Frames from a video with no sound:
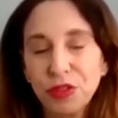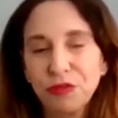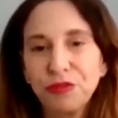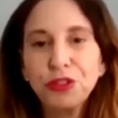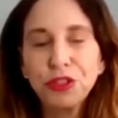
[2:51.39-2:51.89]
the
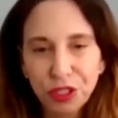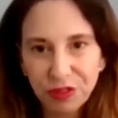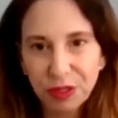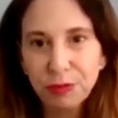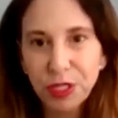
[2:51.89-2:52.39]
future of
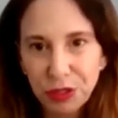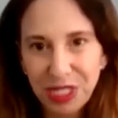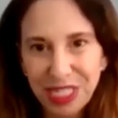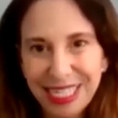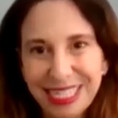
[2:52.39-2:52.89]

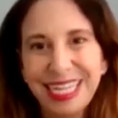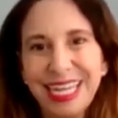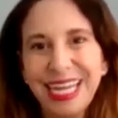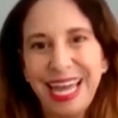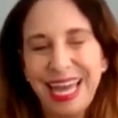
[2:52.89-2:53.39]
computing
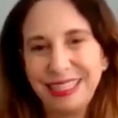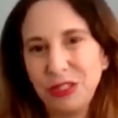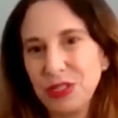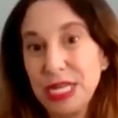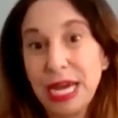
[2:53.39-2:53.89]
and
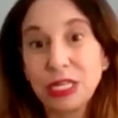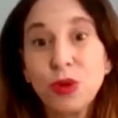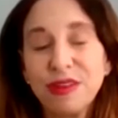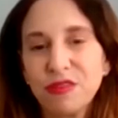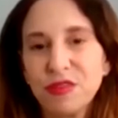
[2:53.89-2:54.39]
the next
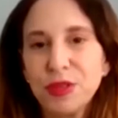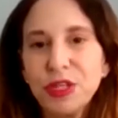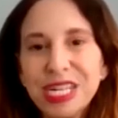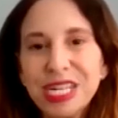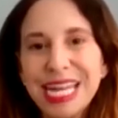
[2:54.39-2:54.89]
wave of computing,